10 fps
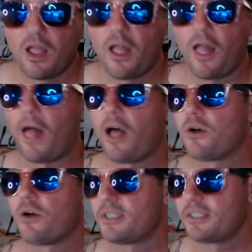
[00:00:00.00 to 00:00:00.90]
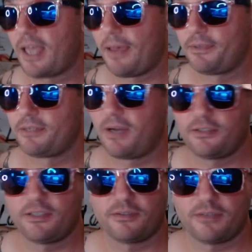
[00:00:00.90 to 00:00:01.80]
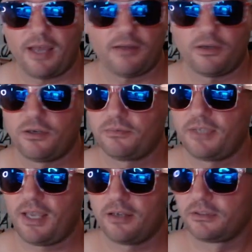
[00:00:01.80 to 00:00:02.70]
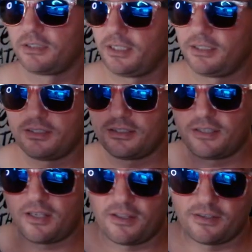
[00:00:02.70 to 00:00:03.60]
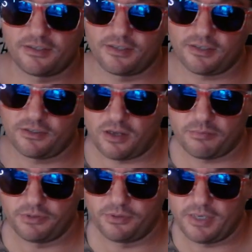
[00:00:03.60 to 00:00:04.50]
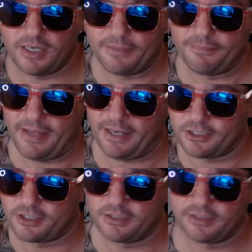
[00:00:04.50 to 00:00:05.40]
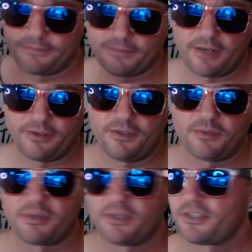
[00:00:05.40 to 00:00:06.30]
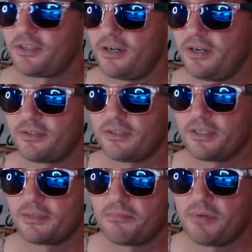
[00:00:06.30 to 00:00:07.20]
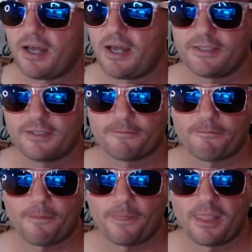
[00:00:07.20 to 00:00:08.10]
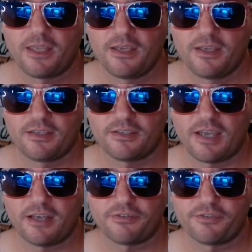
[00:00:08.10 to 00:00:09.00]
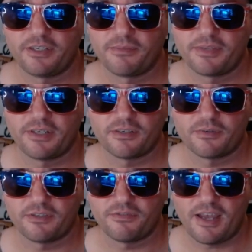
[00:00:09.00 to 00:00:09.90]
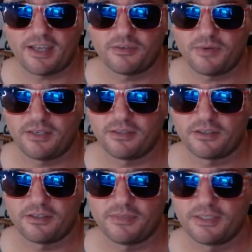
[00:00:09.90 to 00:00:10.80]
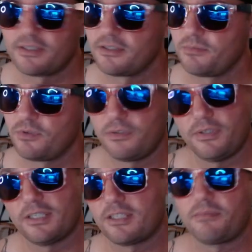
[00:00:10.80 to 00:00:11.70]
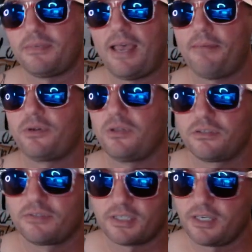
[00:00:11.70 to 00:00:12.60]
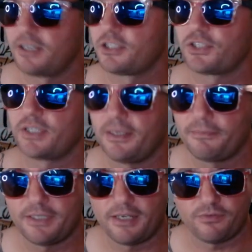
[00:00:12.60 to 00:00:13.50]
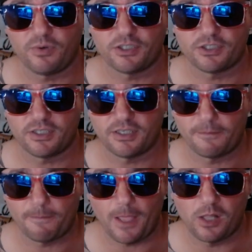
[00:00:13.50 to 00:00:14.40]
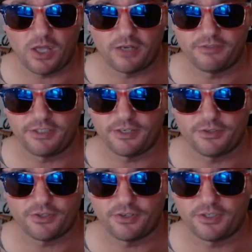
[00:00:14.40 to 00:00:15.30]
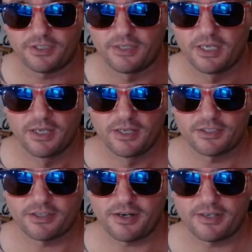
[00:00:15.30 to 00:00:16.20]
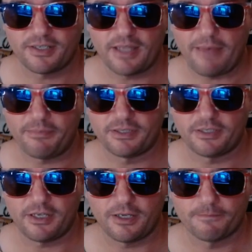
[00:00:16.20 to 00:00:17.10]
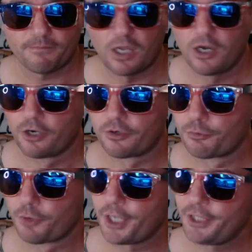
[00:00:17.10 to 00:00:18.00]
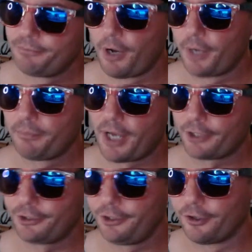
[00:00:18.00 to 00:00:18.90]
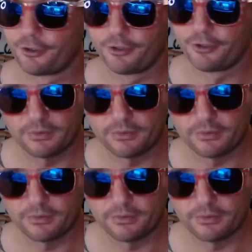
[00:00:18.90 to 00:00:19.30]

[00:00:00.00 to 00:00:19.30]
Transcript: Oh, this happened in my hometown, and this TikTok blew up, actually. I don't know the person or anything, but Sound of Freedom Theater was evacuated 30 minutes into the movie, and this has been happening all over the country. I mean, I've watched a lot of videos on it. It's crazy. It happened right in my backyard.